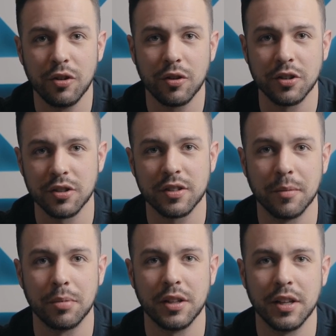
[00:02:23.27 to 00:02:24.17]
You can just
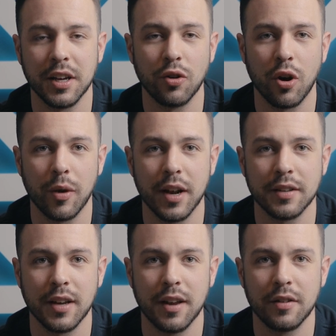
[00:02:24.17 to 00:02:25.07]
completely ignore what I
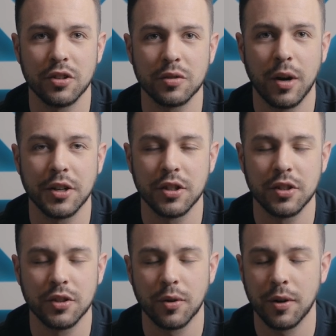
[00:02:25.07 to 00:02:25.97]
said and just watch the
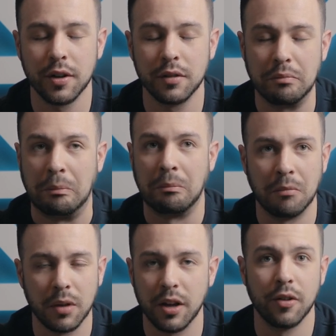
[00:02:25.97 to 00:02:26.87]
tutorial.
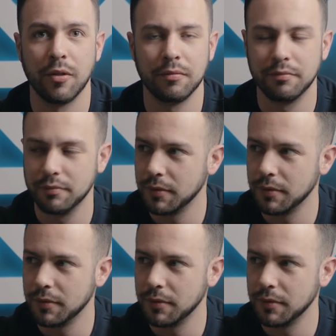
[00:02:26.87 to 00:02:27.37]
I don't know.